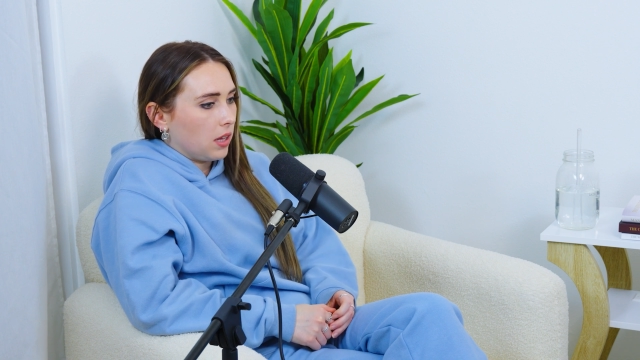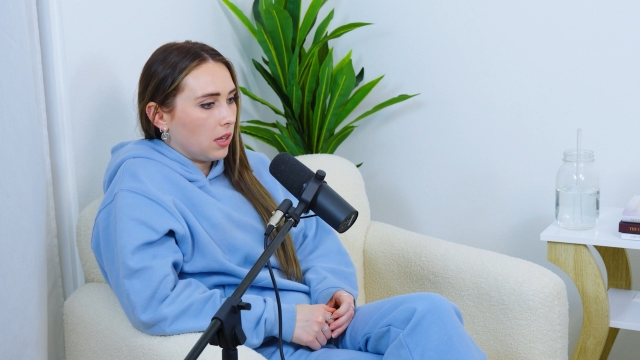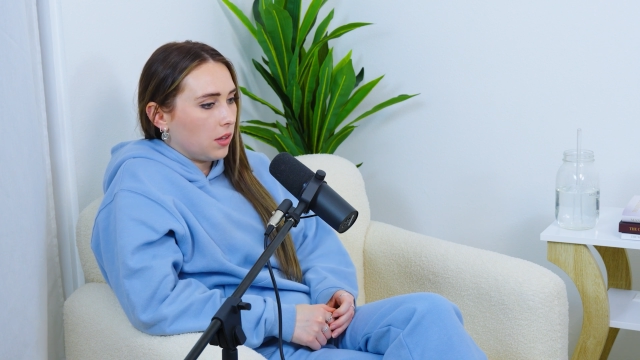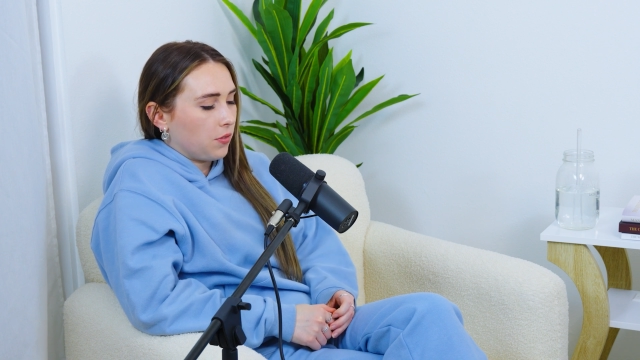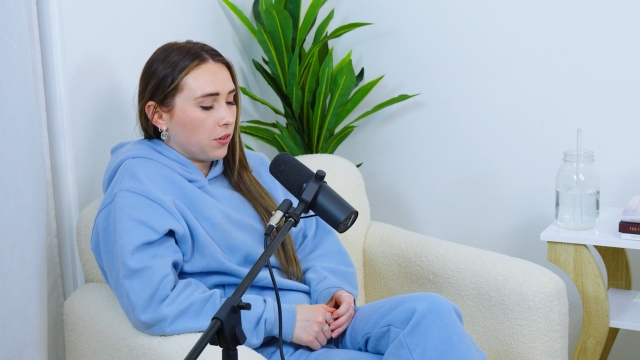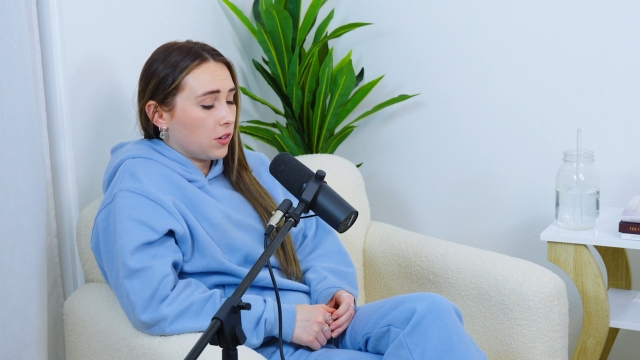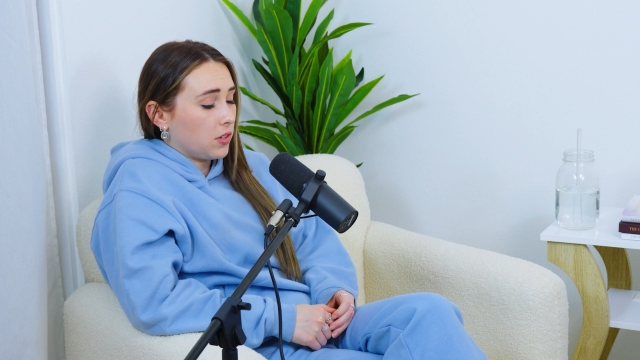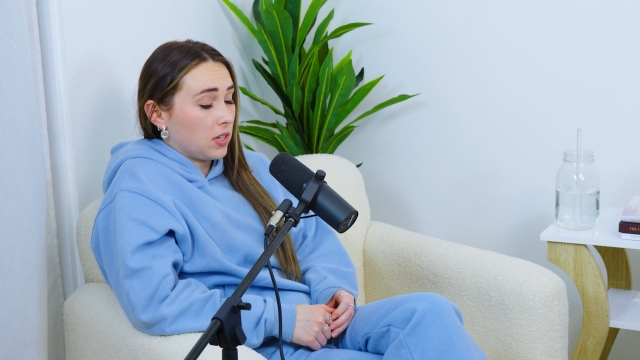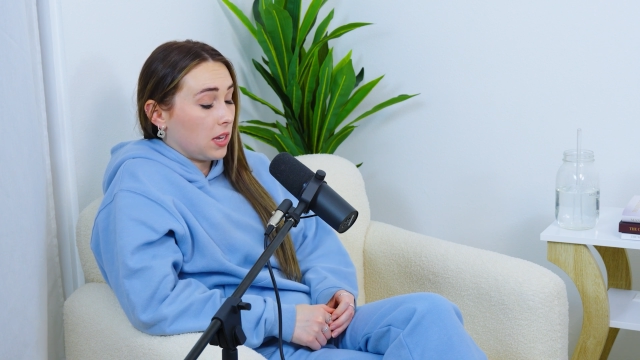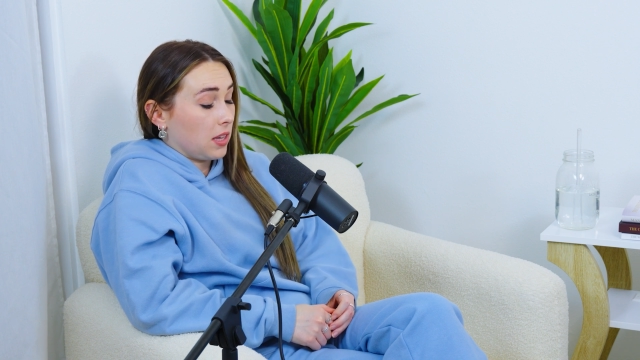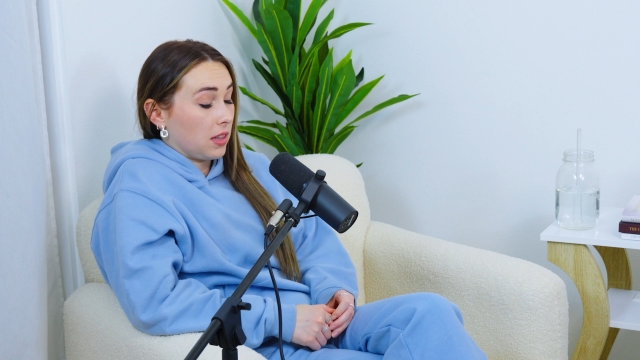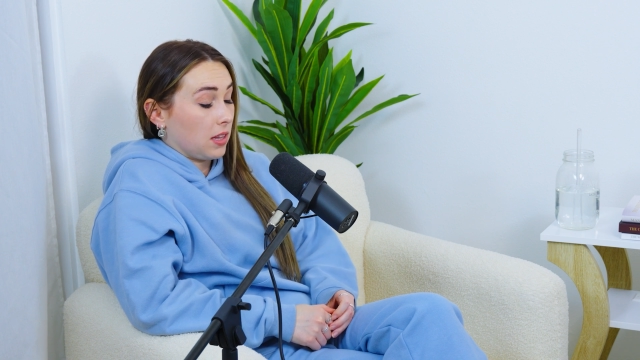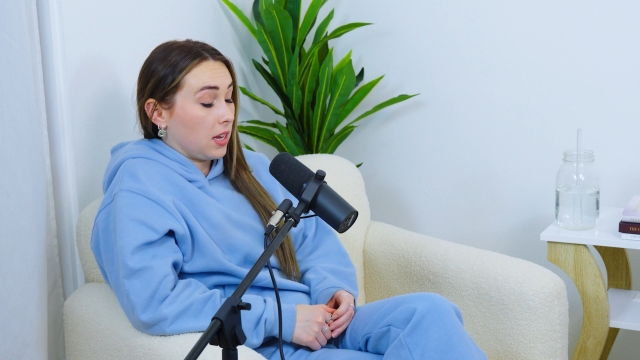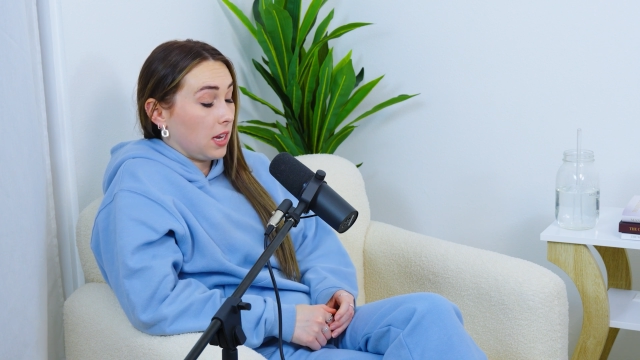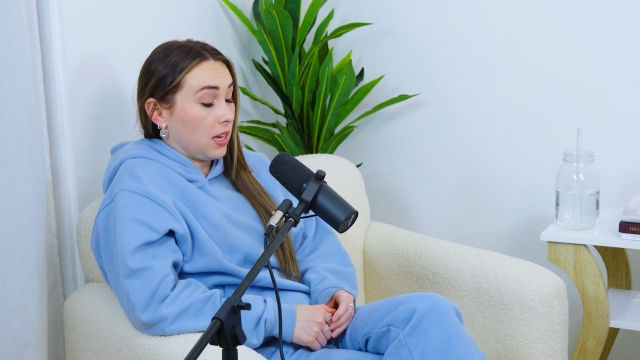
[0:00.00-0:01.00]
the first
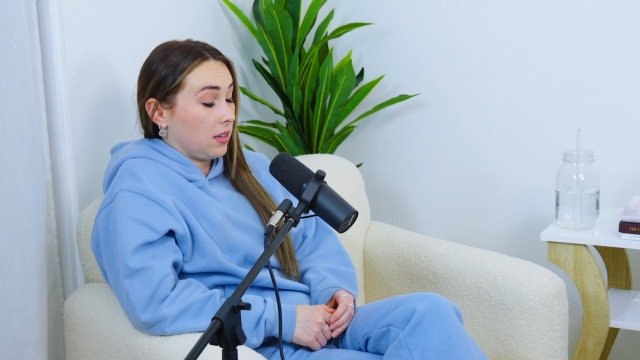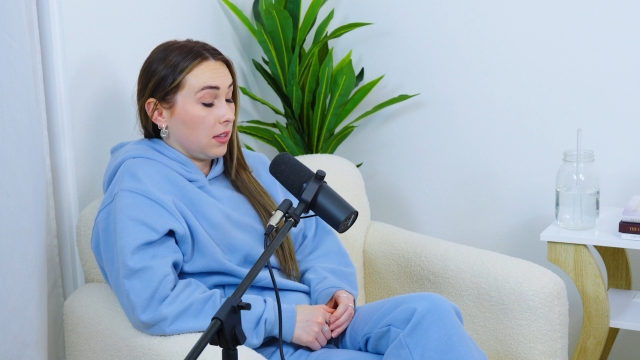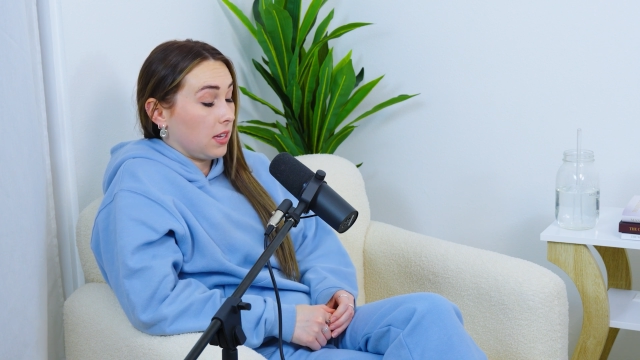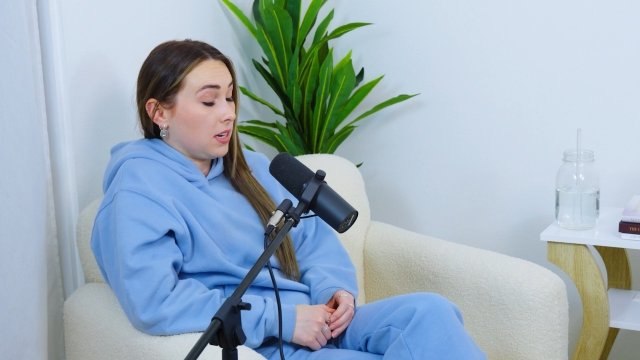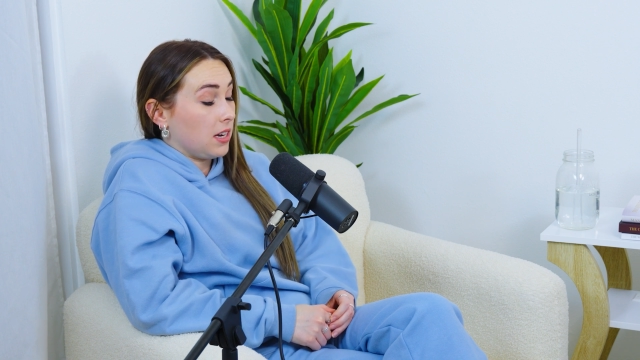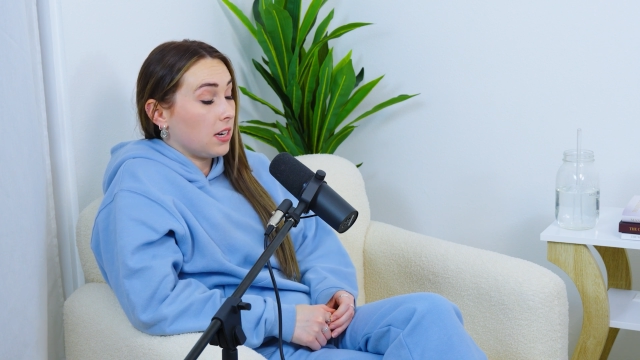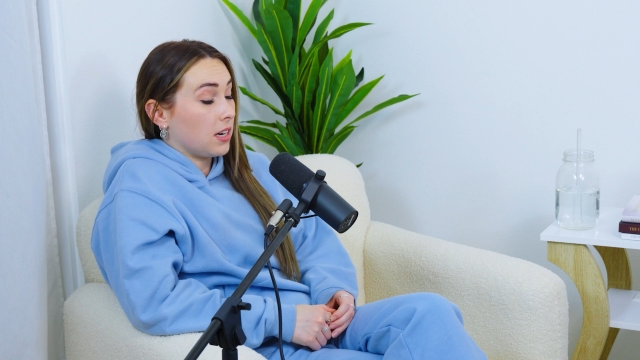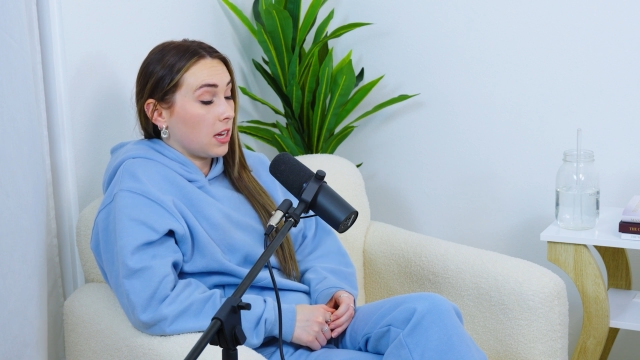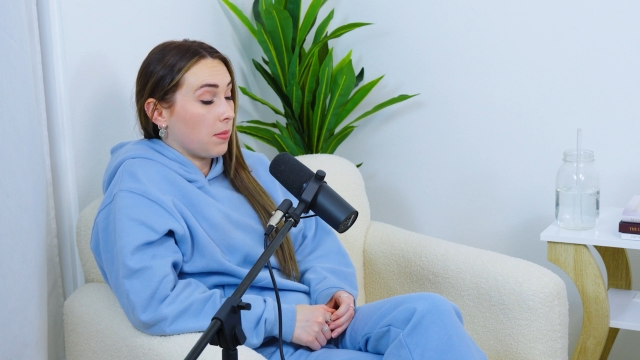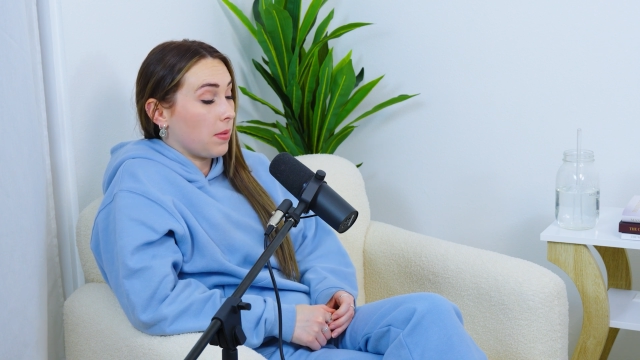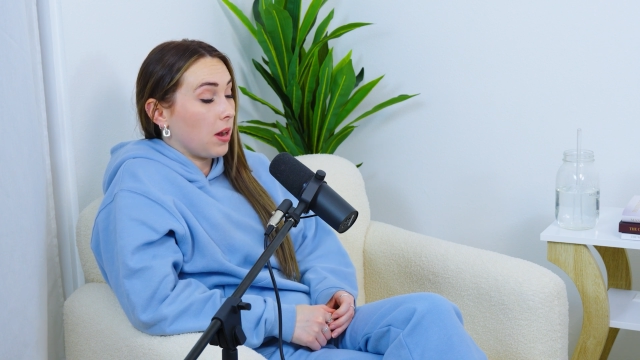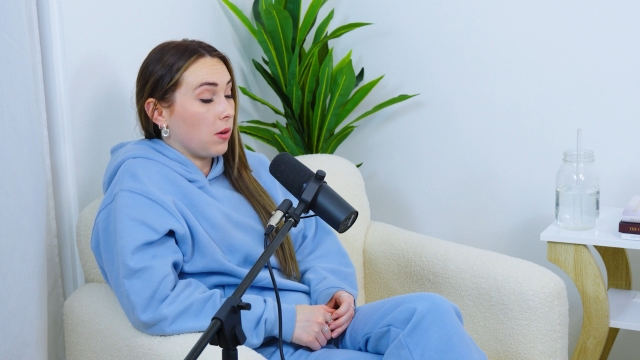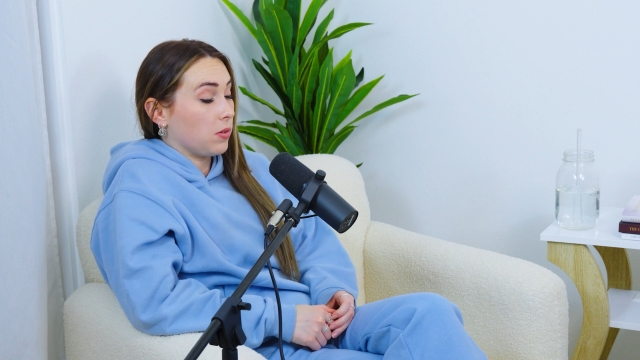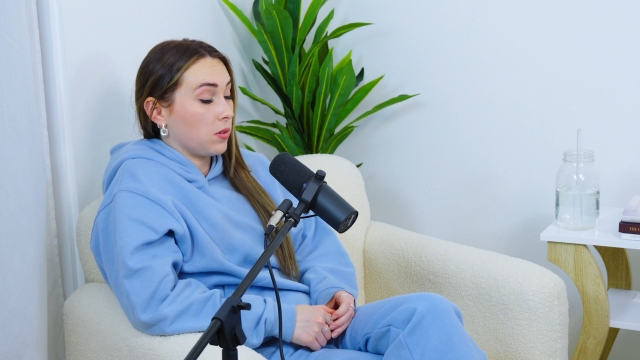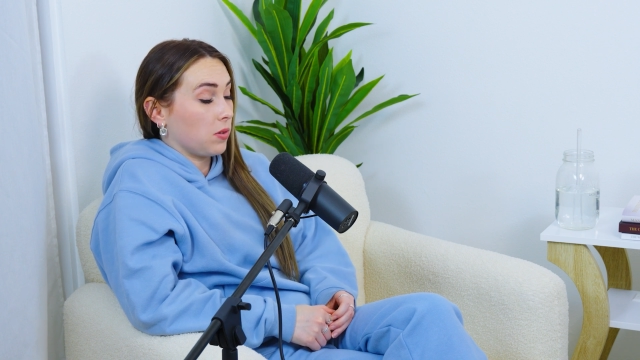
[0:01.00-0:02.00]
thing that needed to come
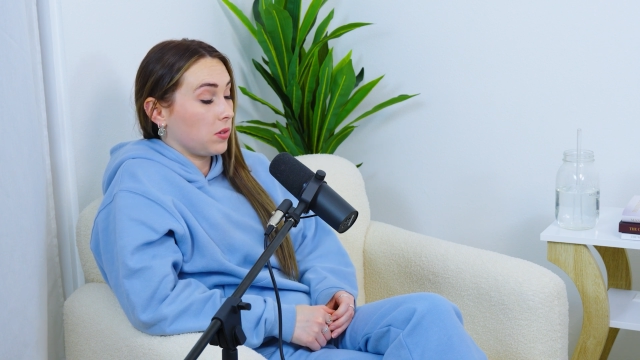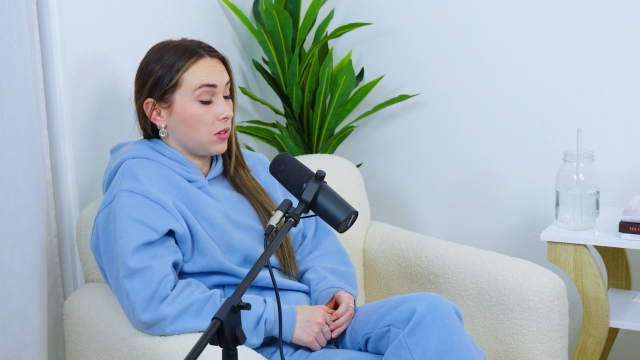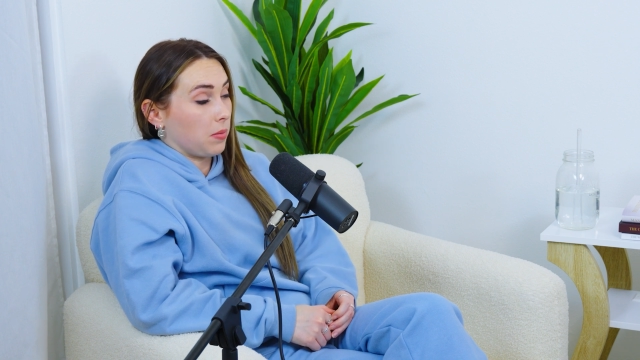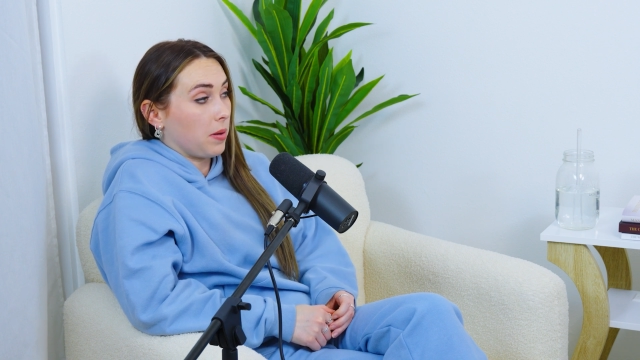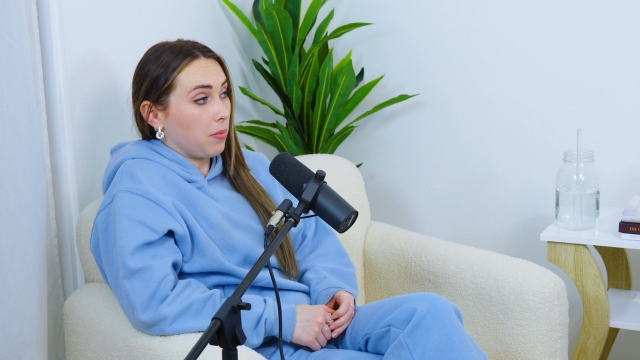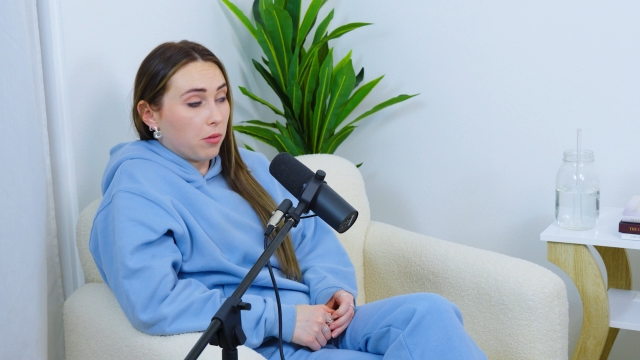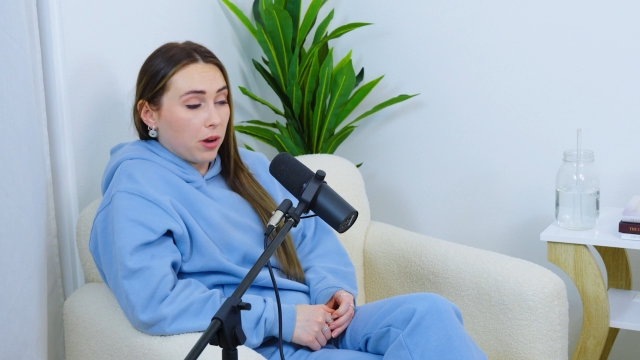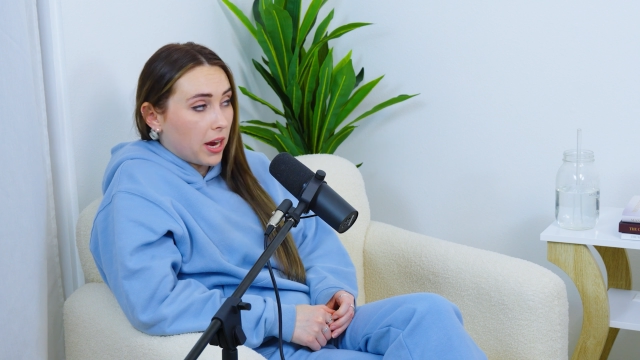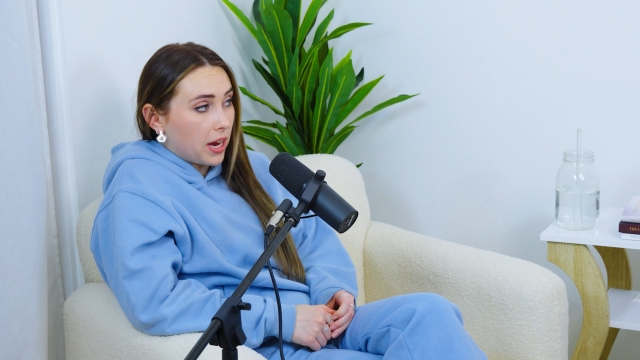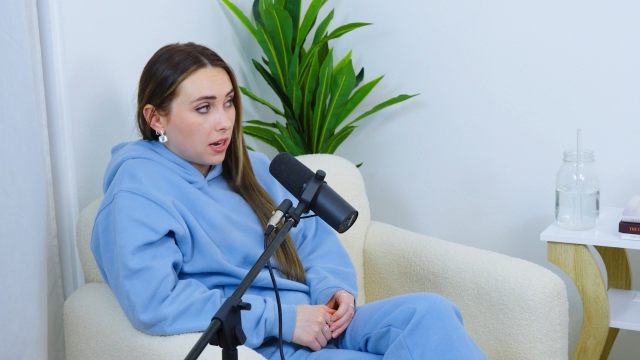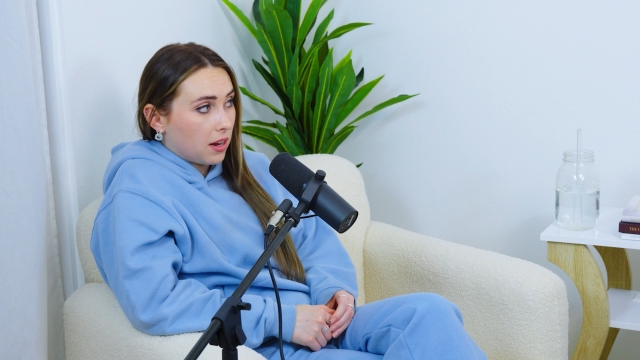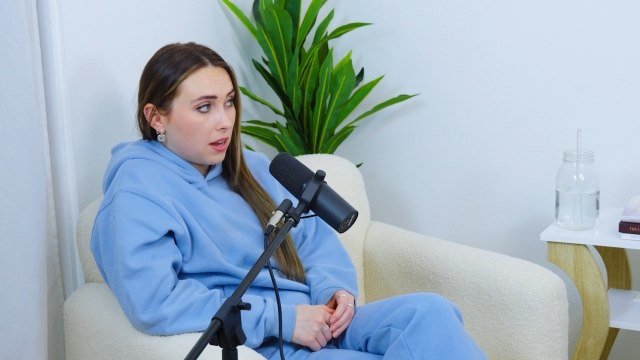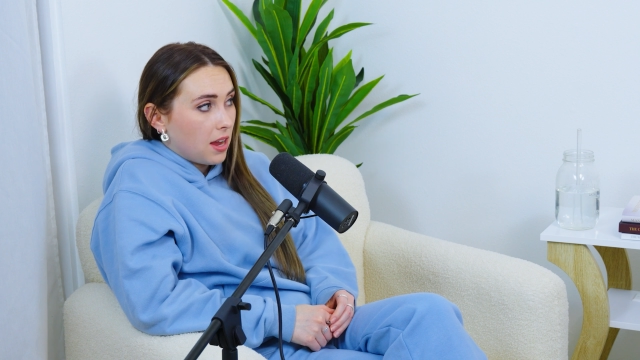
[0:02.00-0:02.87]
out was what was on my brain.